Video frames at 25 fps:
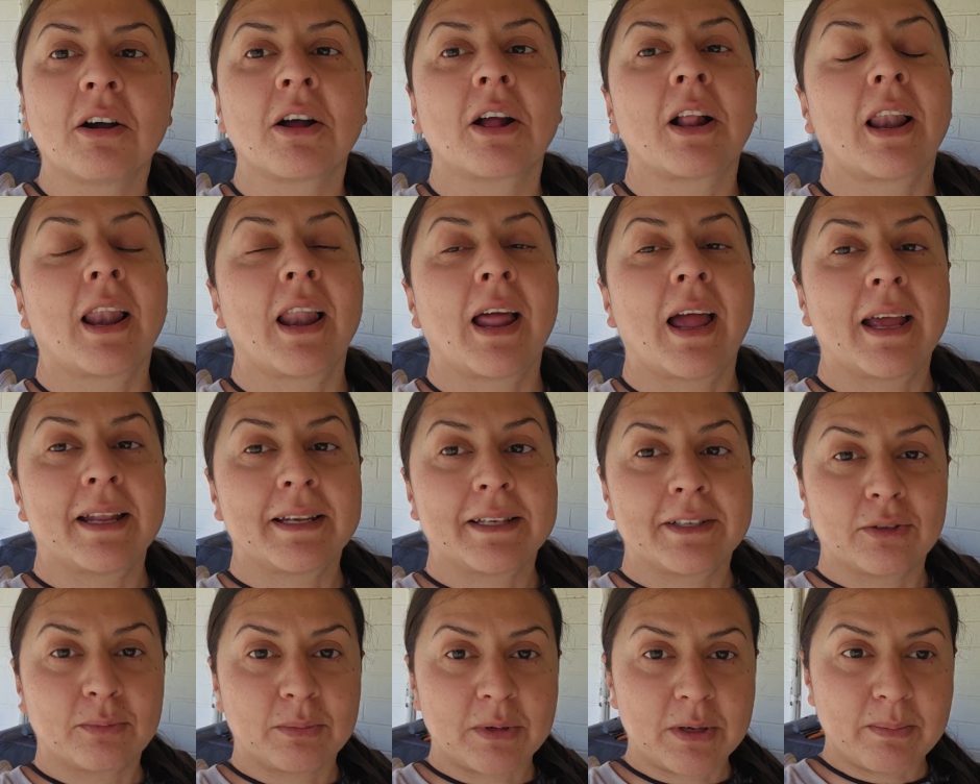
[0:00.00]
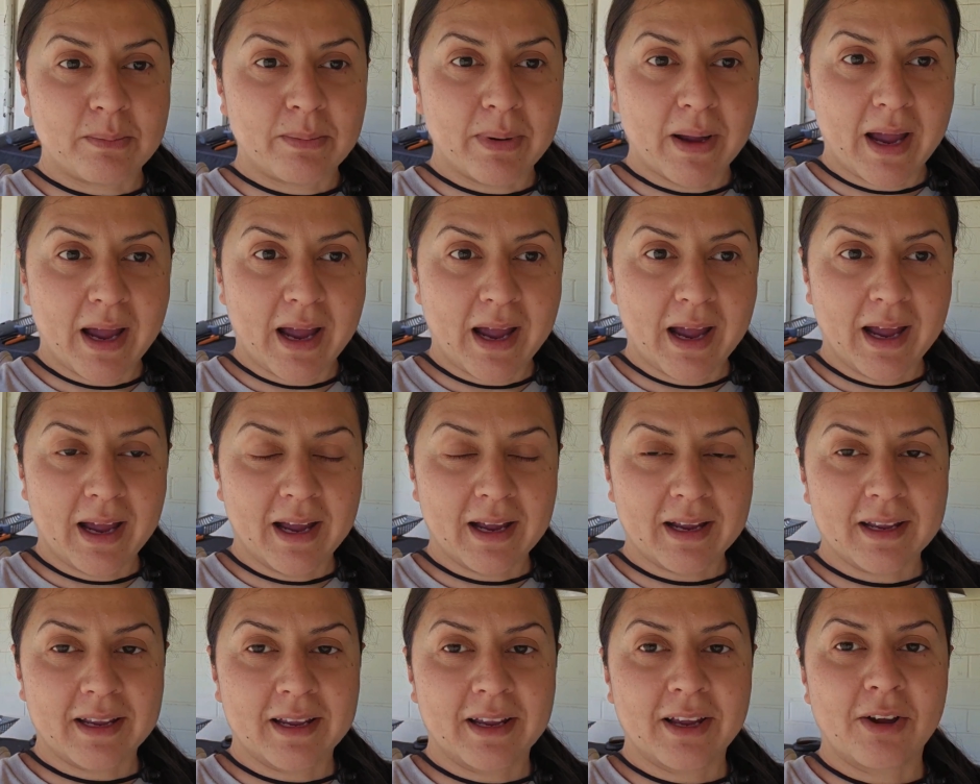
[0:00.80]
Glad to be
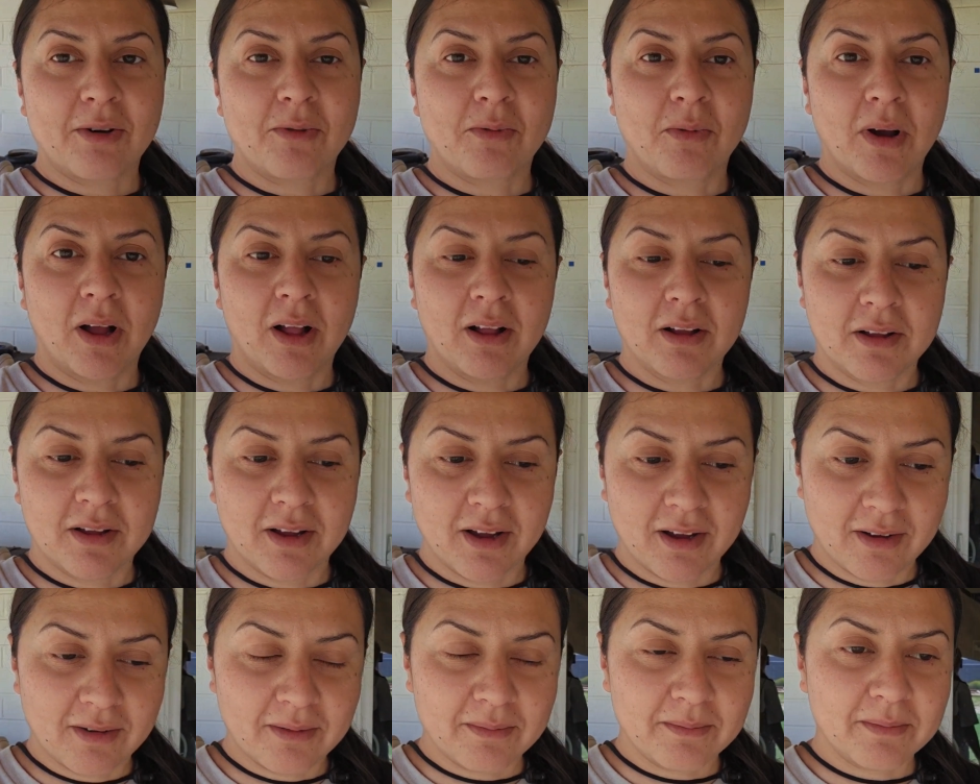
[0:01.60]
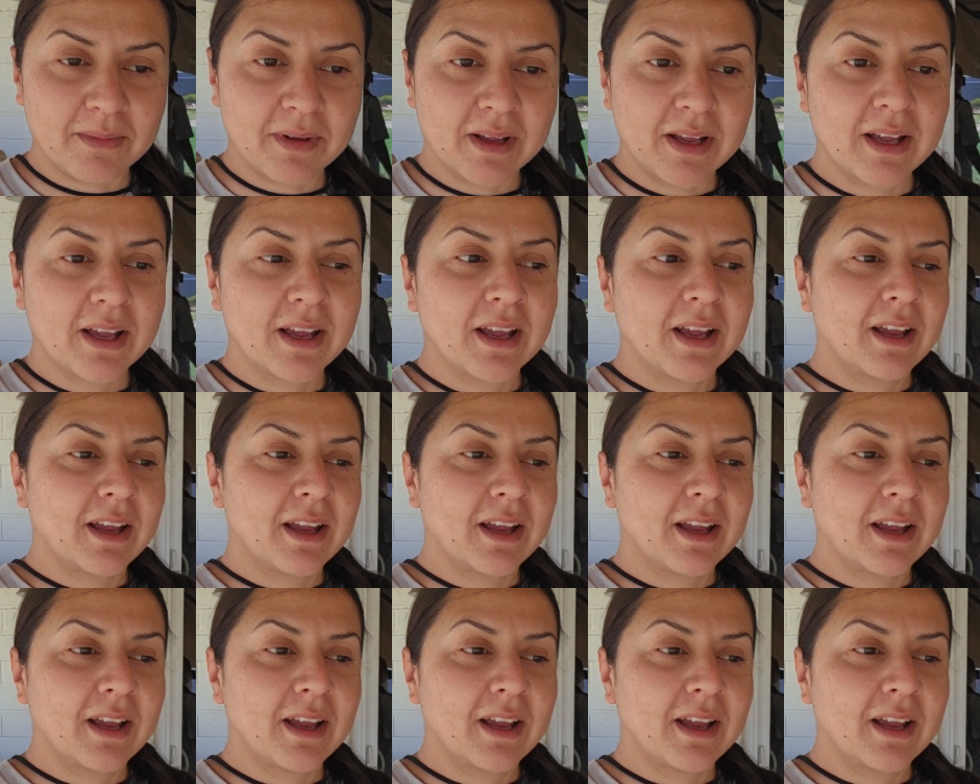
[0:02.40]
back. Welcome.